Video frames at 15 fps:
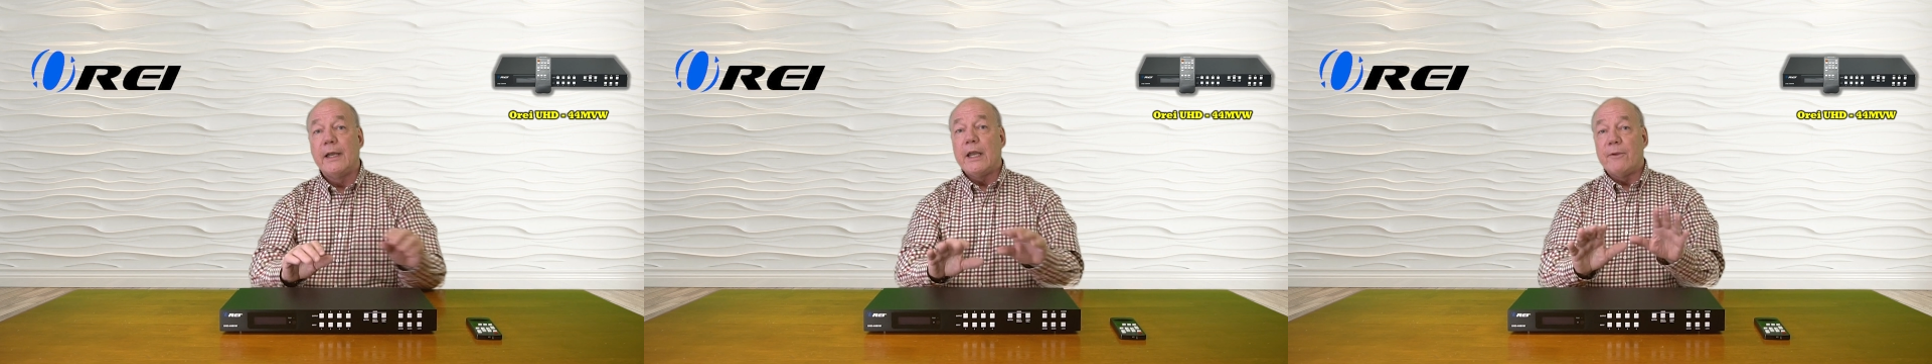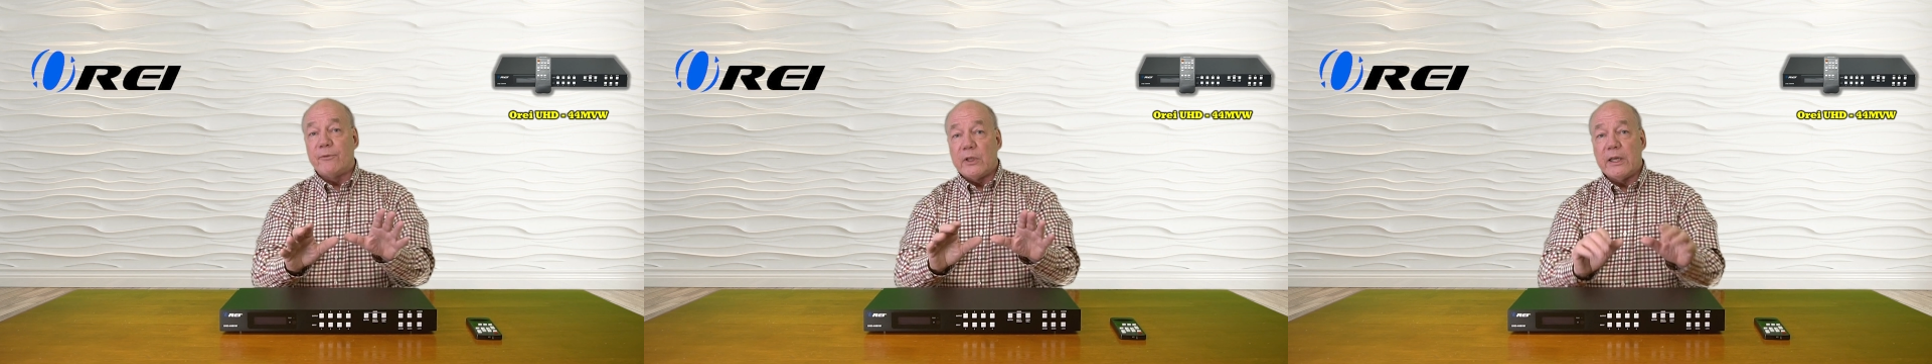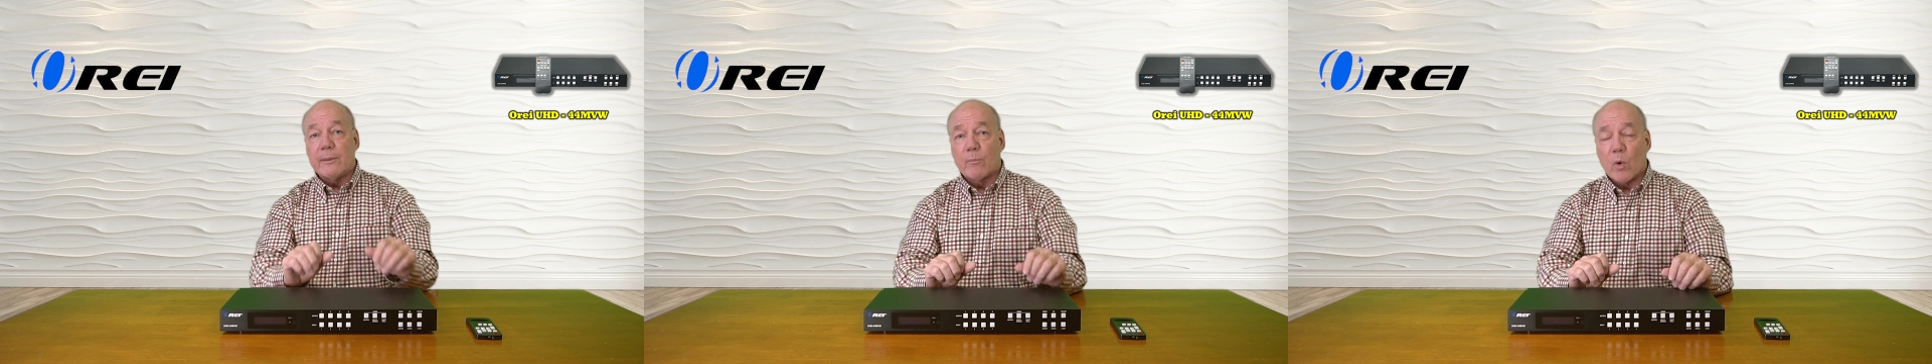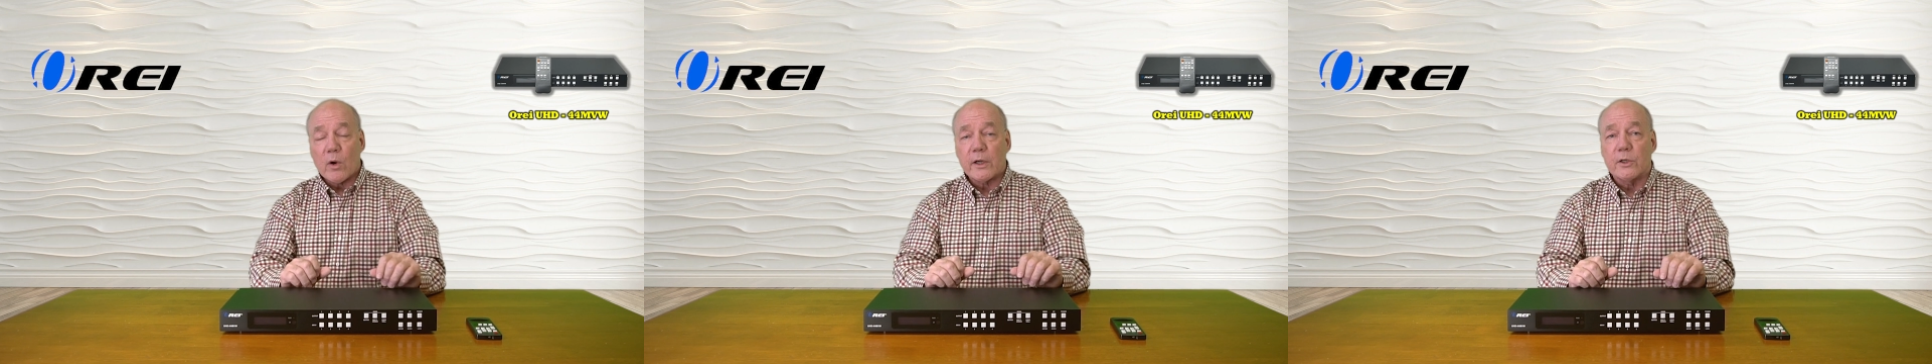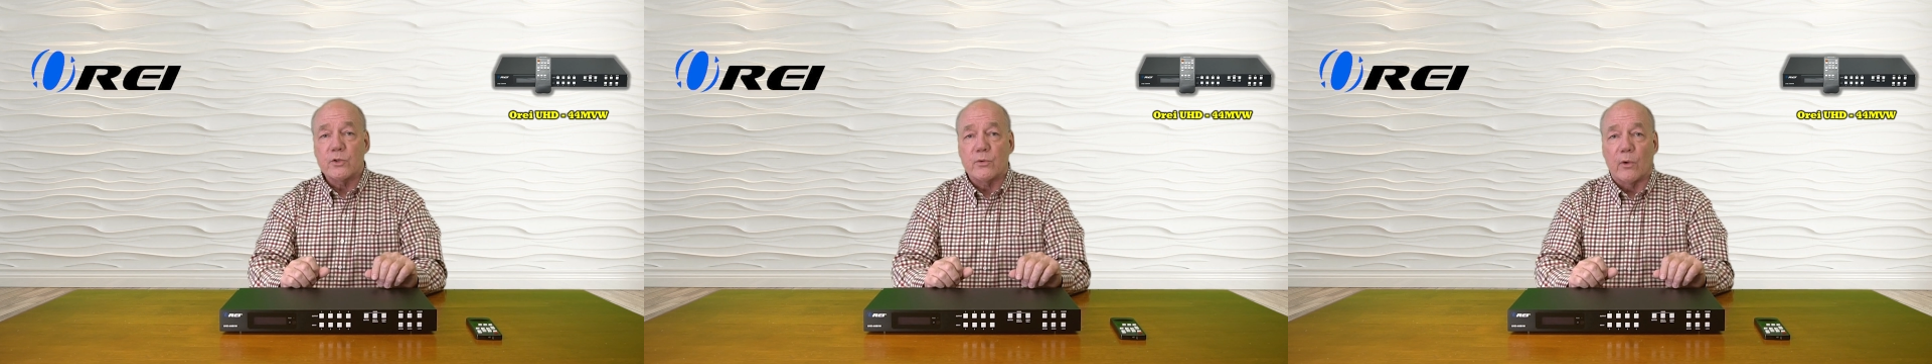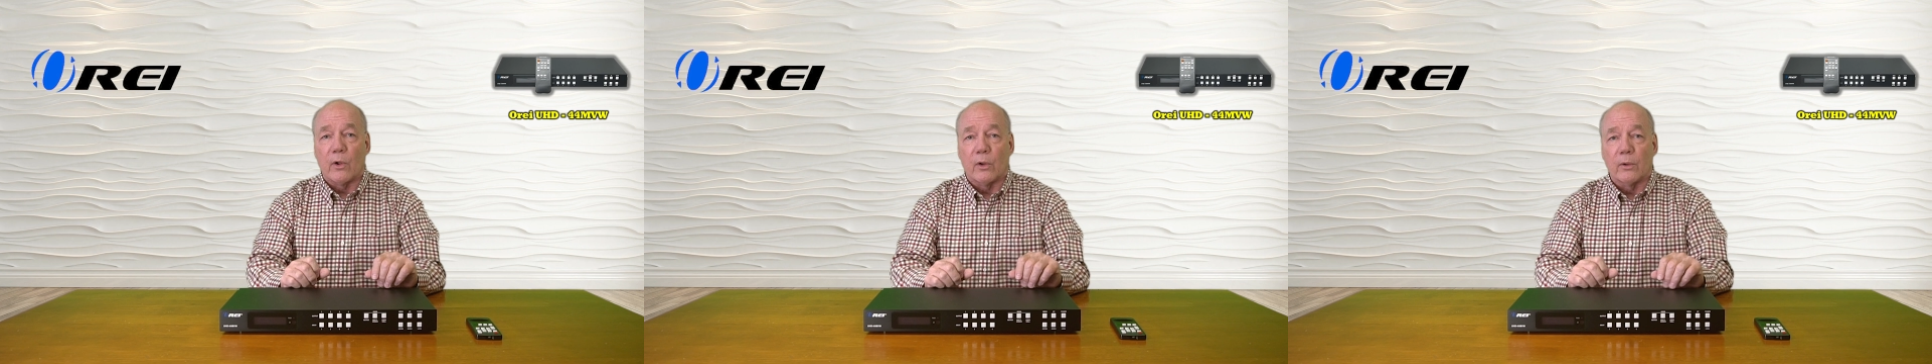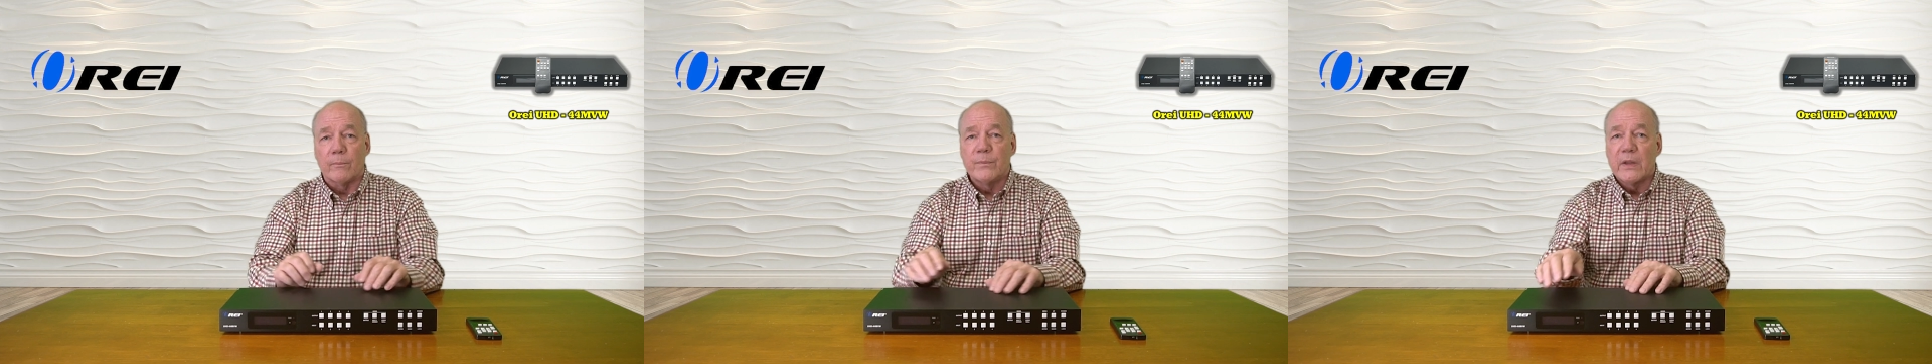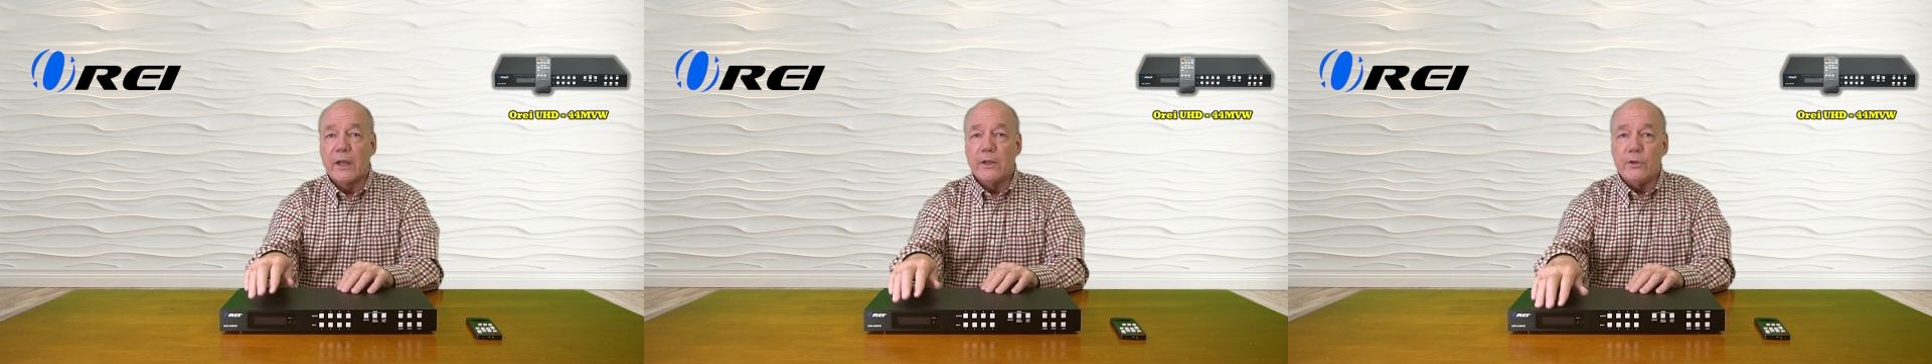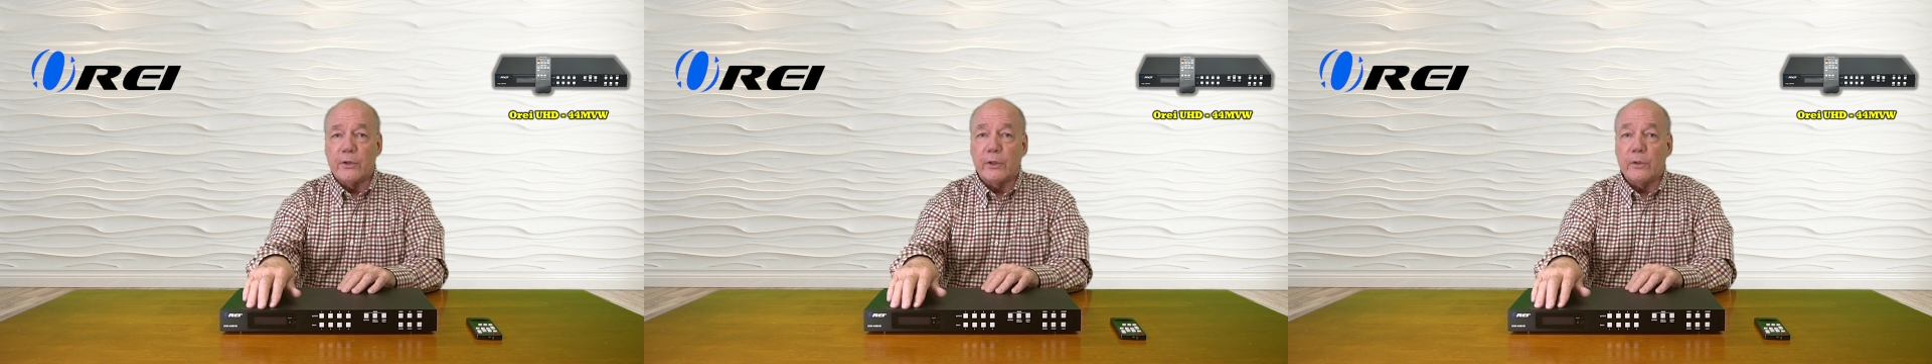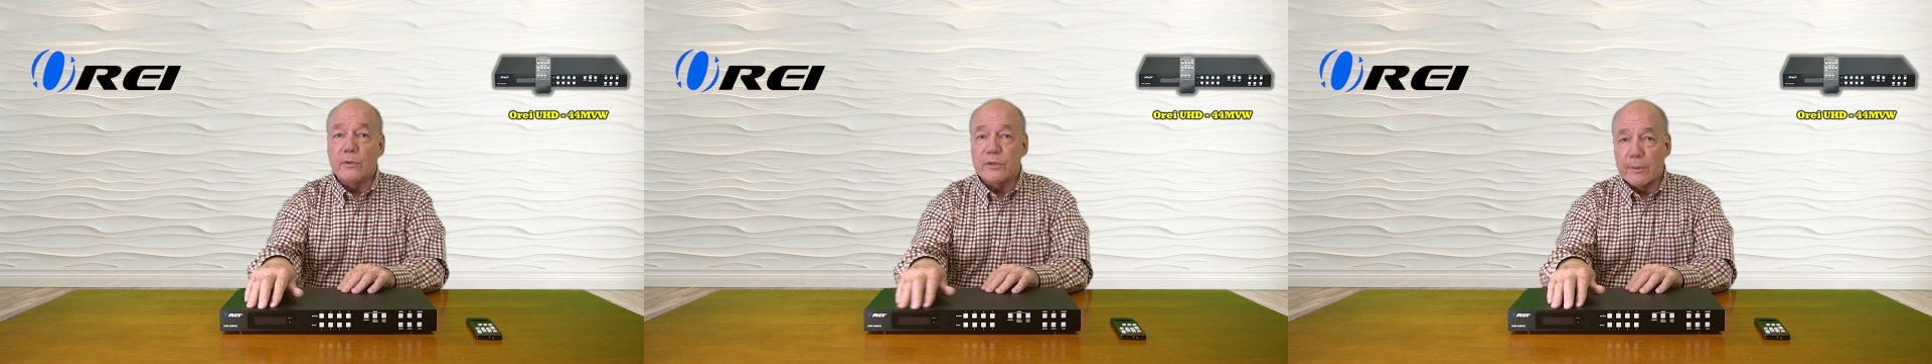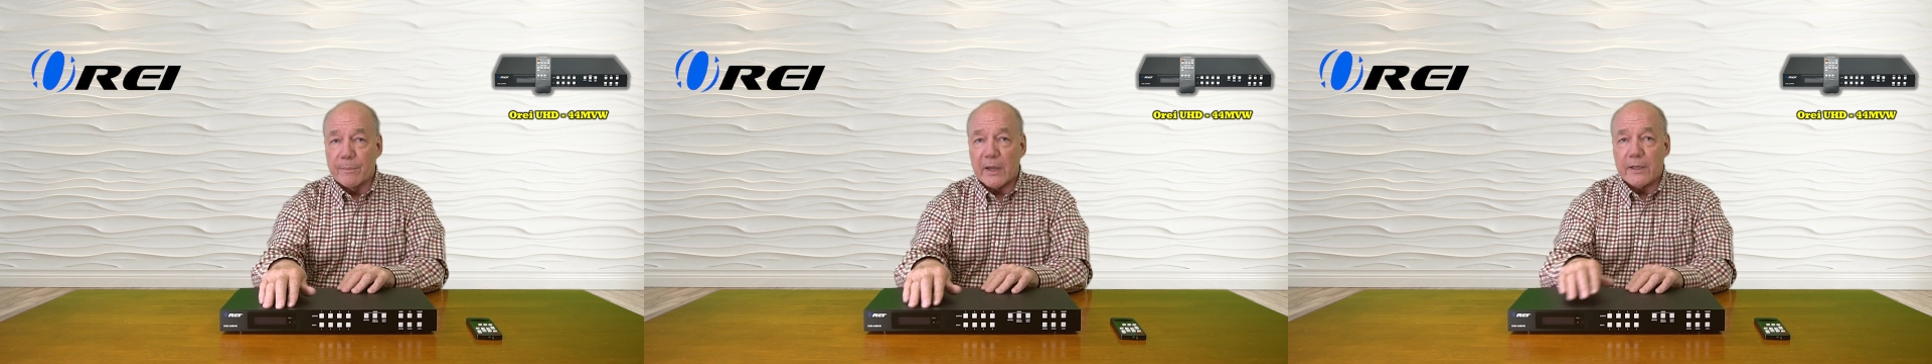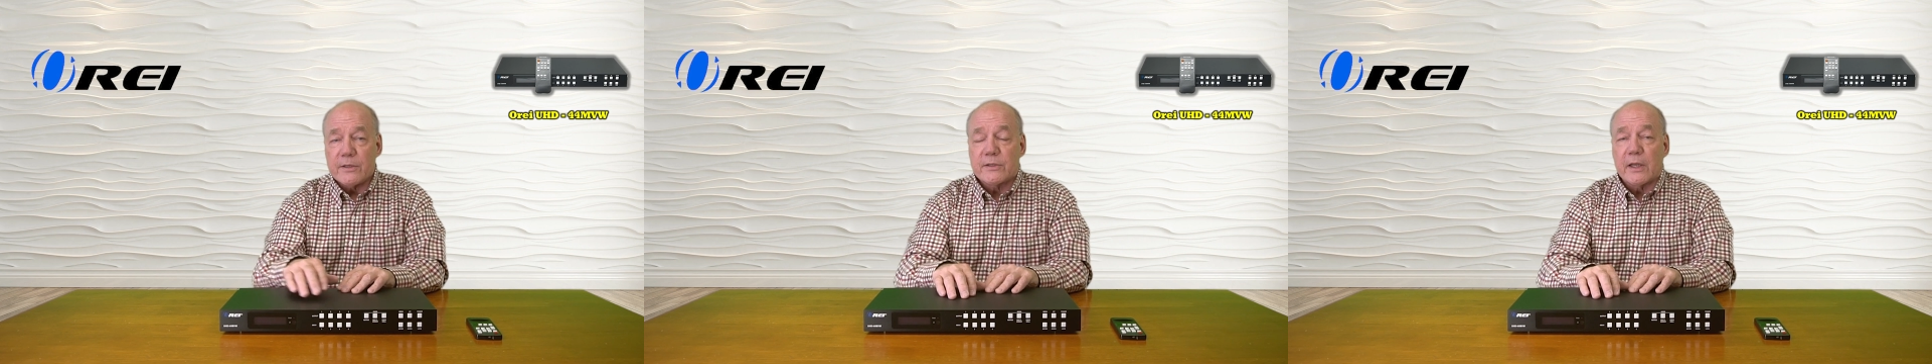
If you need more control, you can use the buttons